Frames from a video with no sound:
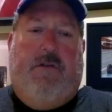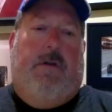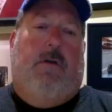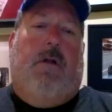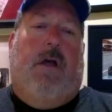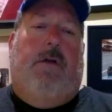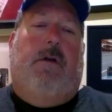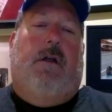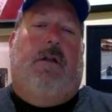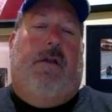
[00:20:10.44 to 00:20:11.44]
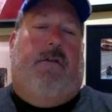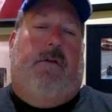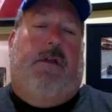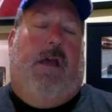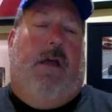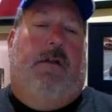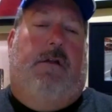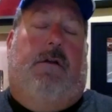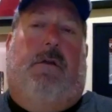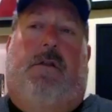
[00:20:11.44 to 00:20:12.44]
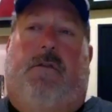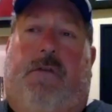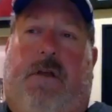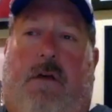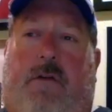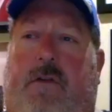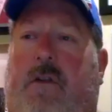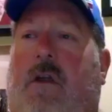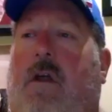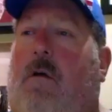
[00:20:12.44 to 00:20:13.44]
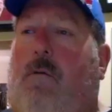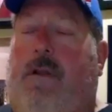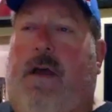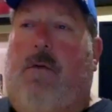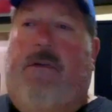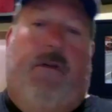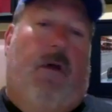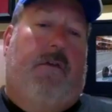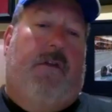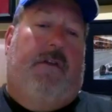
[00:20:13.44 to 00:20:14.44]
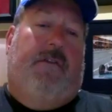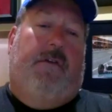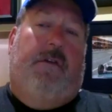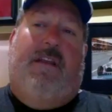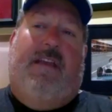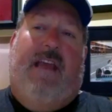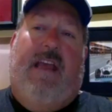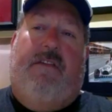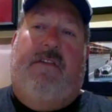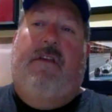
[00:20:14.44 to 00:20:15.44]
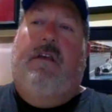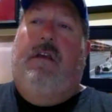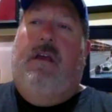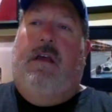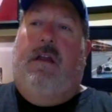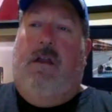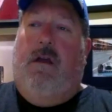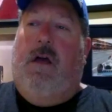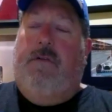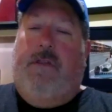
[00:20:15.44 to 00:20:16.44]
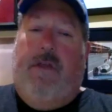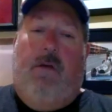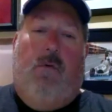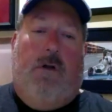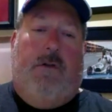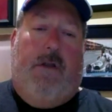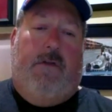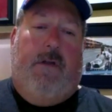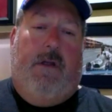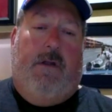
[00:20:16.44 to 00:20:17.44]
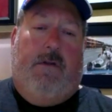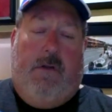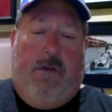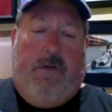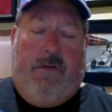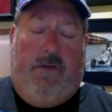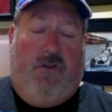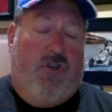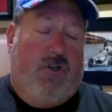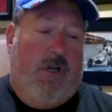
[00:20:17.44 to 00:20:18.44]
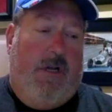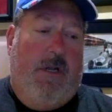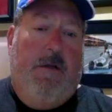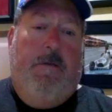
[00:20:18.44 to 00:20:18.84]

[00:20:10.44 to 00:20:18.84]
in the old IRL days, early on in the early 2000s, where that wasn't always necessarily the case. And everything worked as it should.